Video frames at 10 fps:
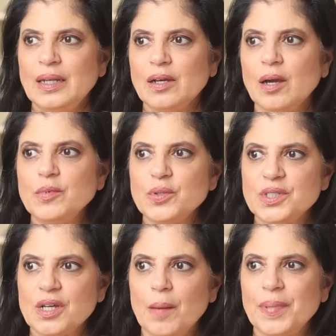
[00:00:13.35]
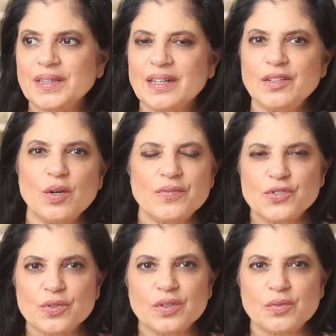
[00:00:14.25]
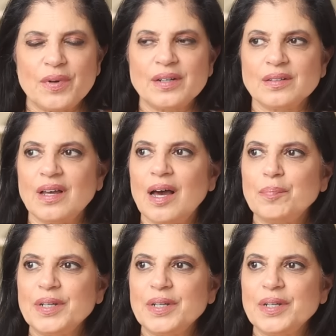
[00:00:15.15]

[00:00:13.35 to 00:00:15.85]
And I come to a topic that I know I've circled around a lot,